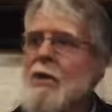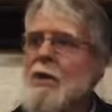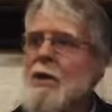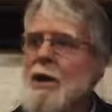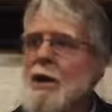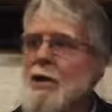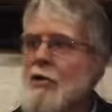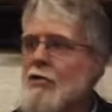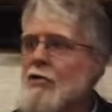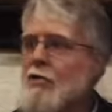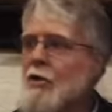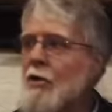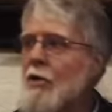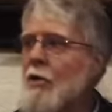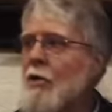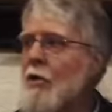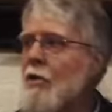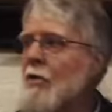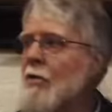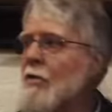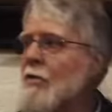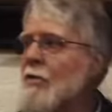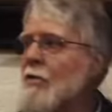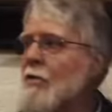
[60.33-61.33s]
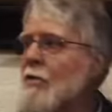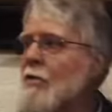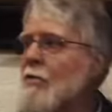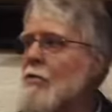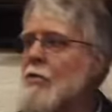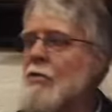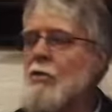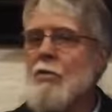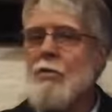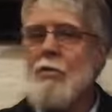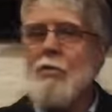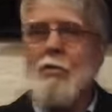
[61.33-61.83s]
the nature of
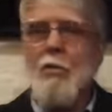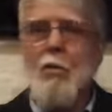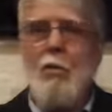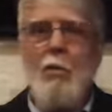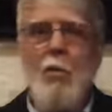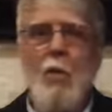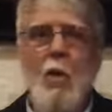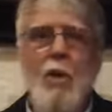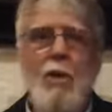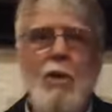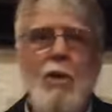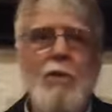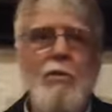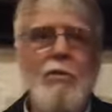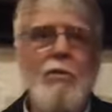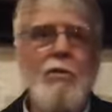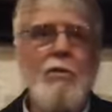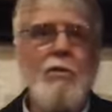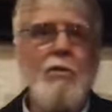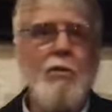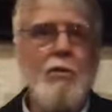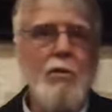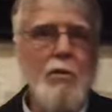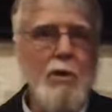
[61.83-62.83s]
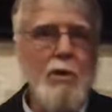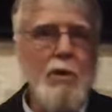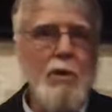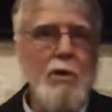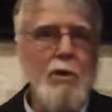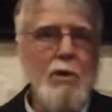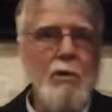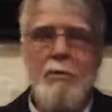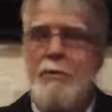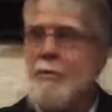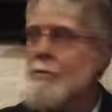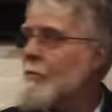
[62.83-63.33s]
what is Sunnah.